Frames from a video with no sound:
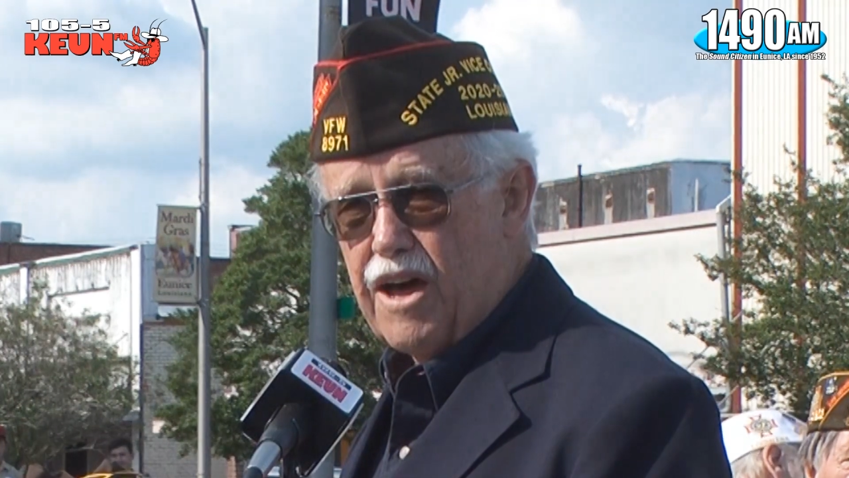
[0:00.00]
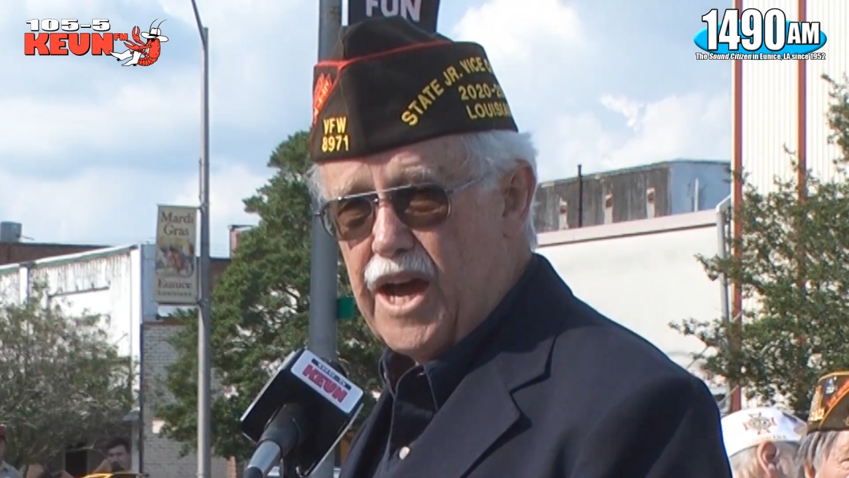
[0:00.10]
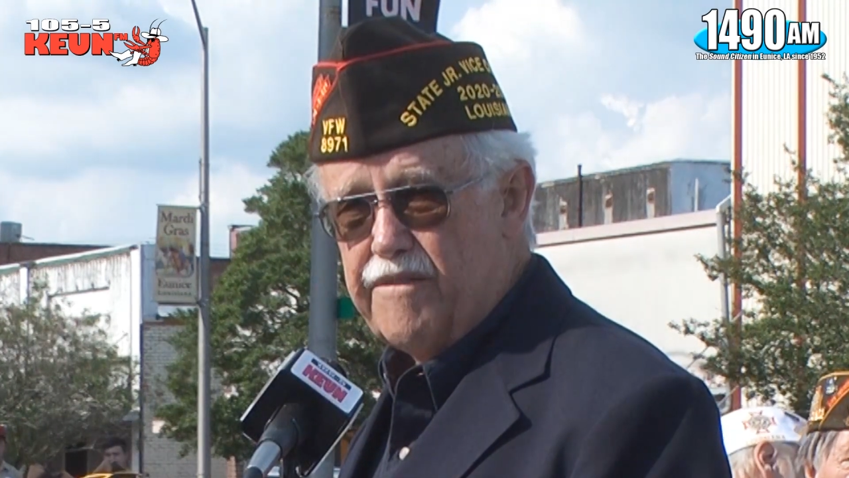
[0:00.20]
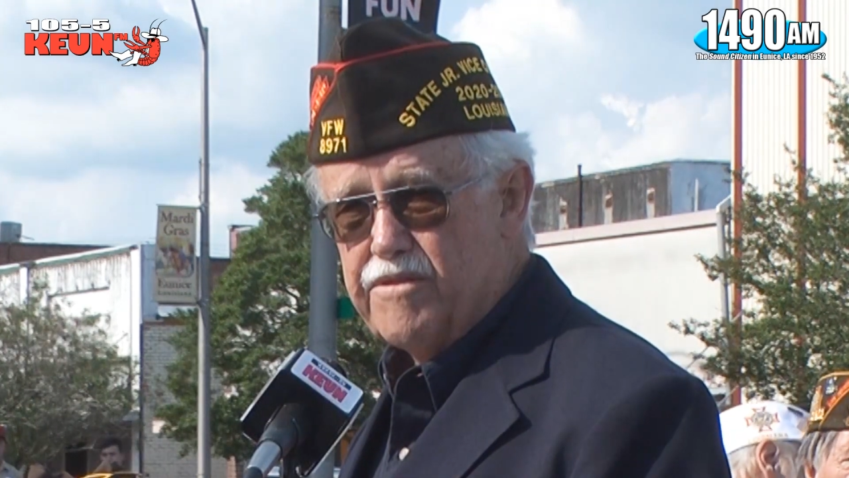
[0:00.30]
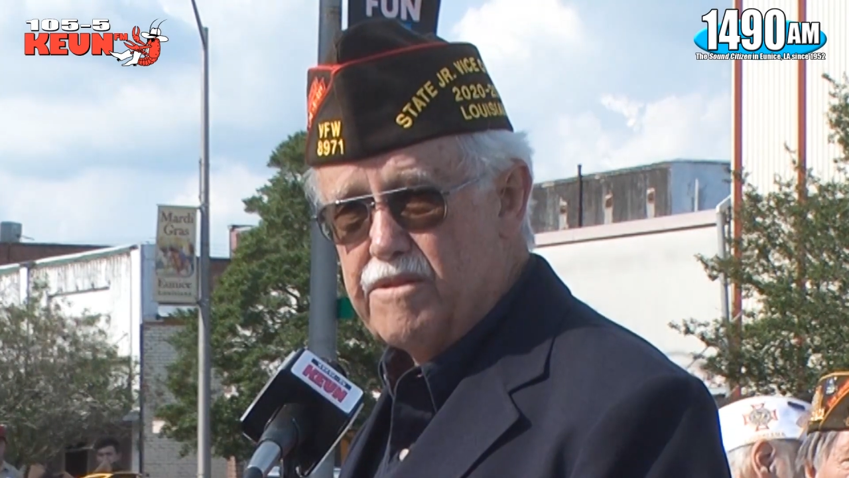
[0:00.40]

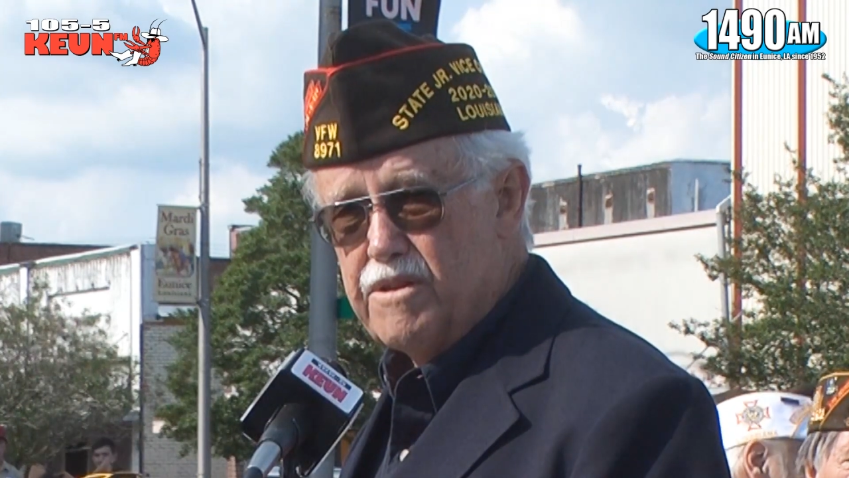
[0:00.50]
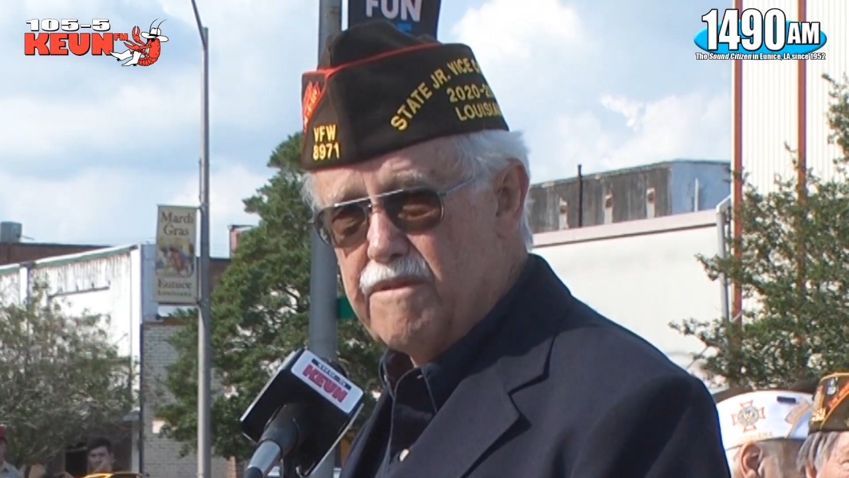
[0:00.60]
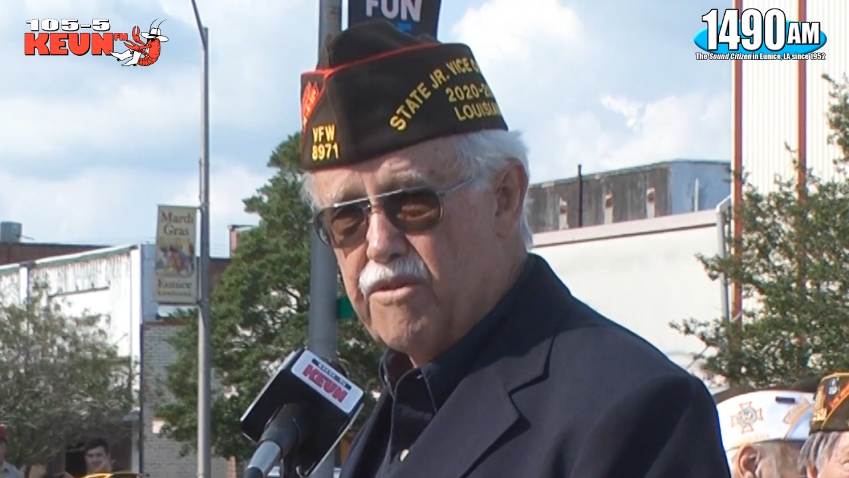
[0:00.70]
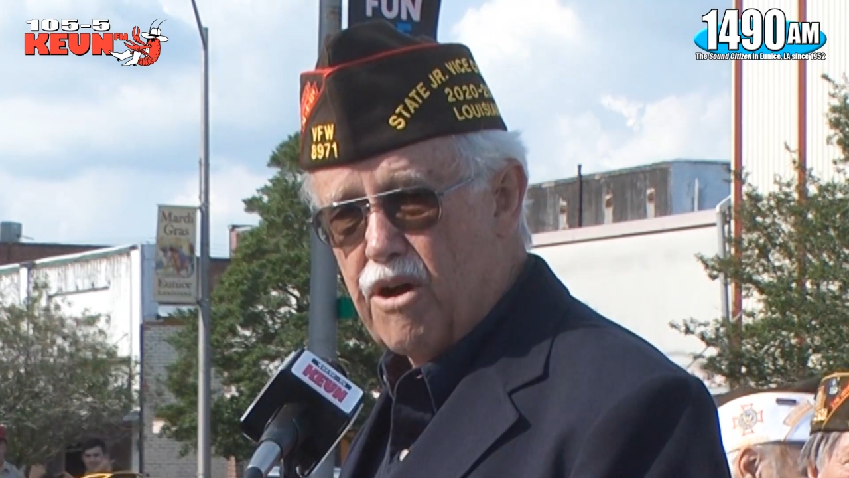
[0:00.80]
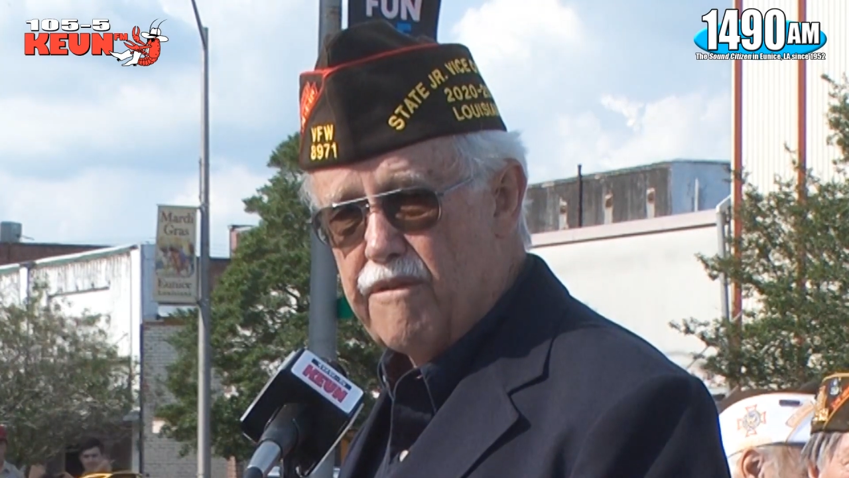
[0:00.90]
life
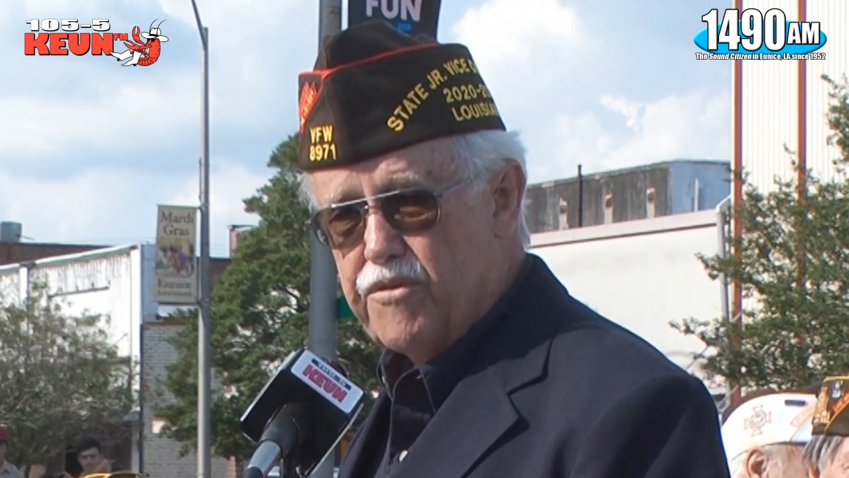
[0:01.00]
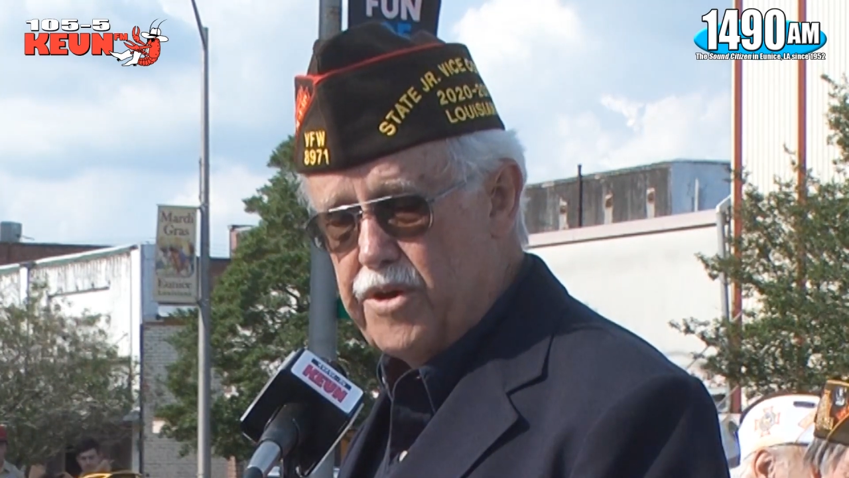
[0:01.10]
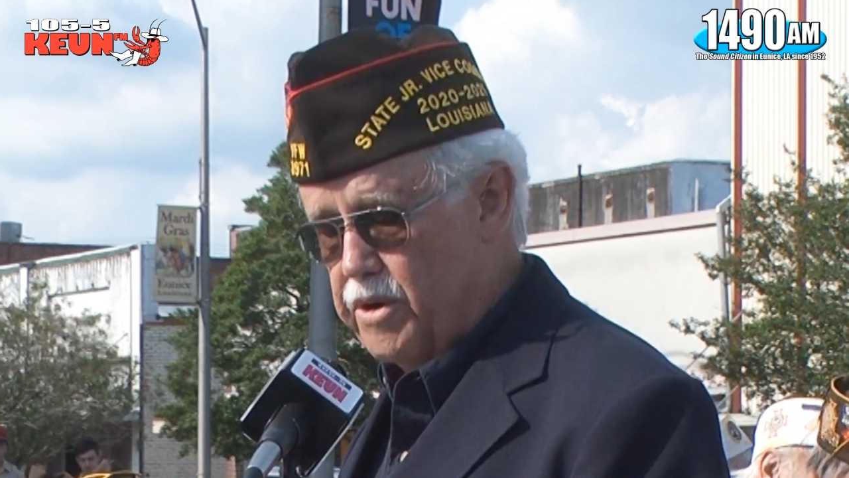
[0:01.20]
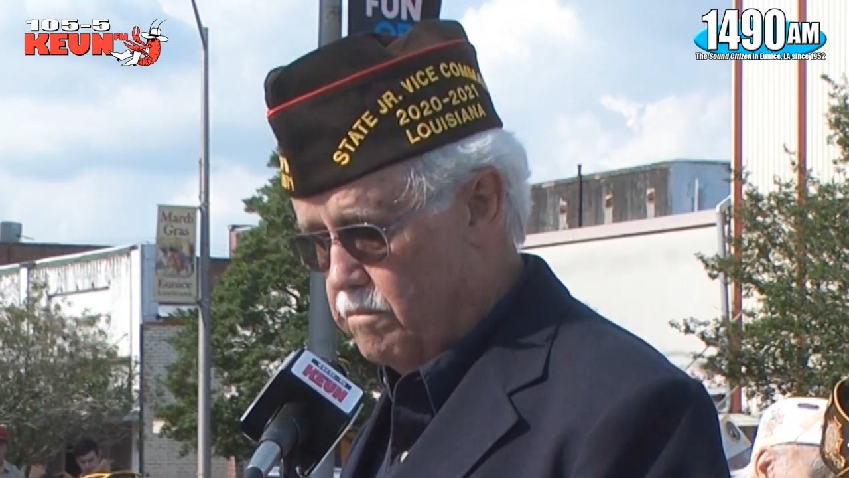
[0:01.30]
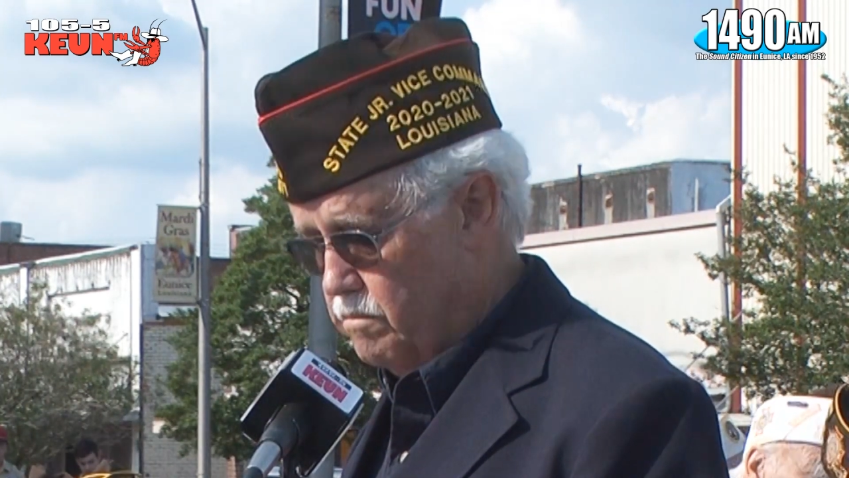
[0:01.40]
for our
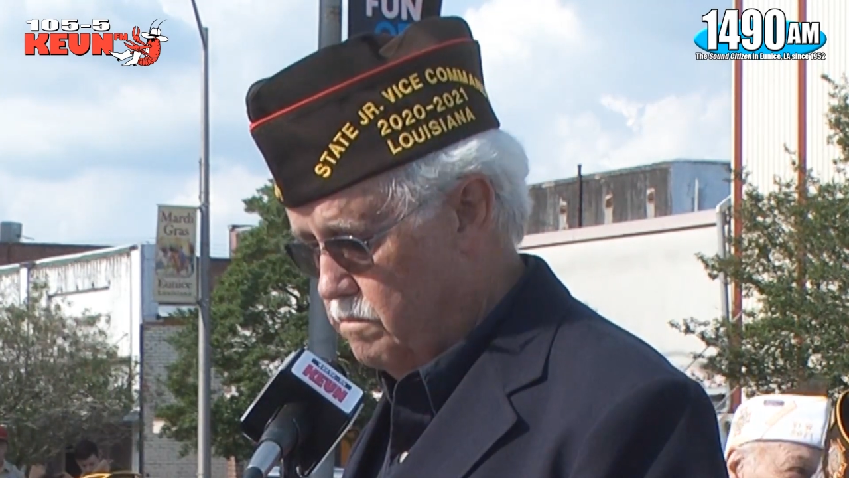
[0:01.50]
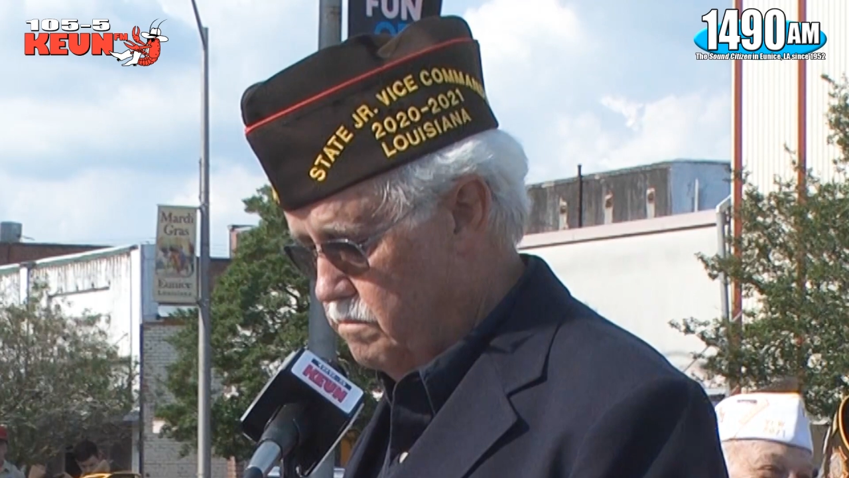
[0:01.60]
freedom.